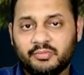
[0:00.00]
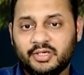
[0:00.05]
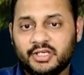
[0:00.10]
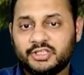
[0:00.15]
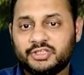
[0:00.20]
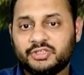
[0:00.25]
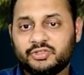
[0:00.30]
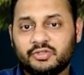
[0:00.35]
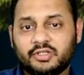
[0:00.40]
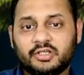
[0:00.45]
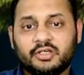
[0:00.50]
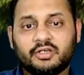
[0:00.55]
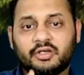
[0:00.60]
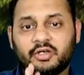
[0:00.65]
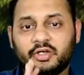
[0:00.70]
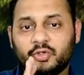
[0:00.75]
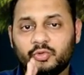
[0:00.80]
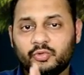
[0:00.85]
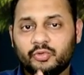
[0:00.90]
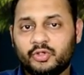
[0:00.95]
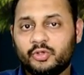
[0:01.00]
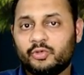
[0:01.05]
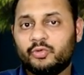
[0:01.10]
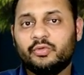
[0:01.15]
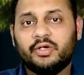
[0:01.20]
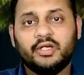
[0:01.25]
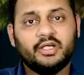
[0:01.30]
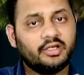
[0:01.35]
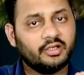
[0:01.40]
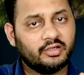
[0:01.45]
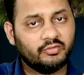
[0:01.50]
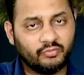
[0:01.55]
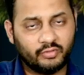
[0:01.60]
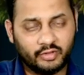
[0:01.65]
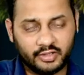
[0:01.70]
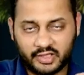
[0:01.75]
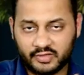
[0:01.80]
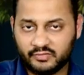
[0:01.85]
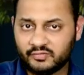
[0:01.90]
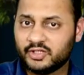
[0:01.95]
make sure you do it
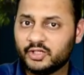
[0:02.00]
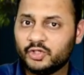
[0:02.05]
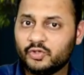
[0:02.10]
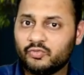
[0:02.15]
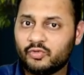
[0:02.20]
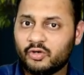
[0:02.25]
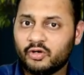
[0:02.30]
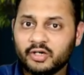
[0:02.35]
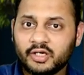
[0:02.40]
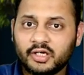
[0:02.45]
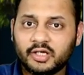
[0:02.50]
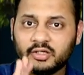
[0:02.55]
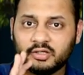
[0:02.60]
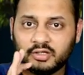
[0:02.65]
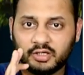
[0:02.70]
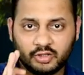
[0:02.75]
whatever you want